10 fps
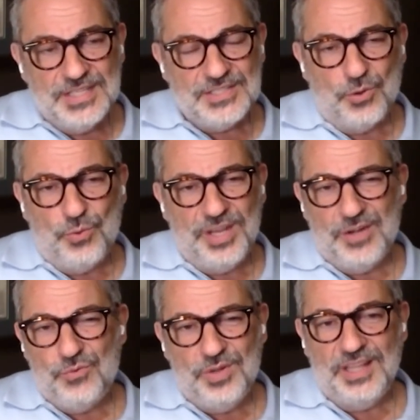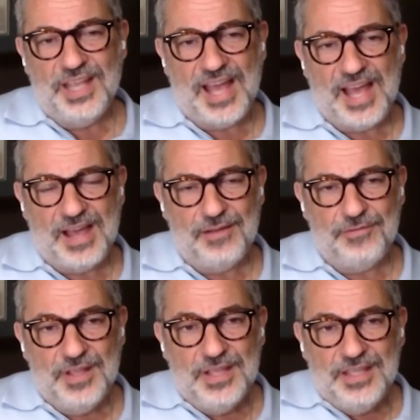So we didn't really have
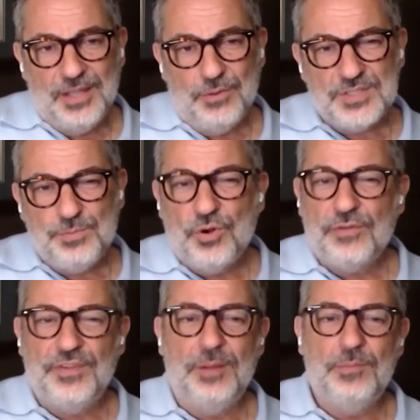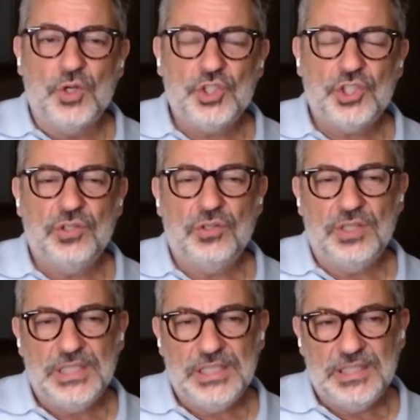it was more of an
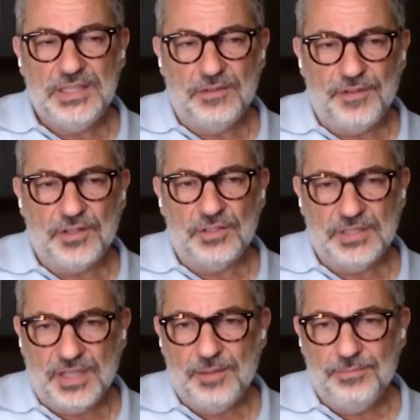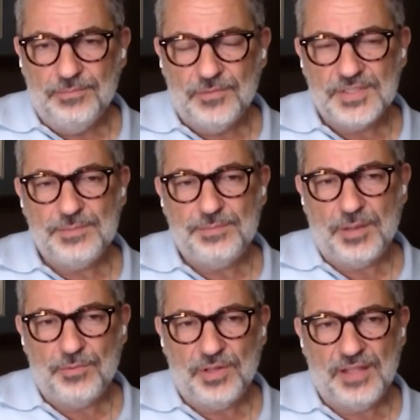emotionally difficult time, the
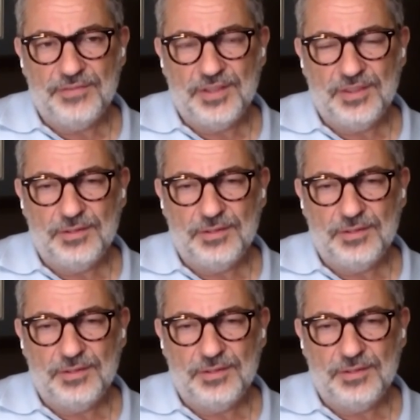September 11th.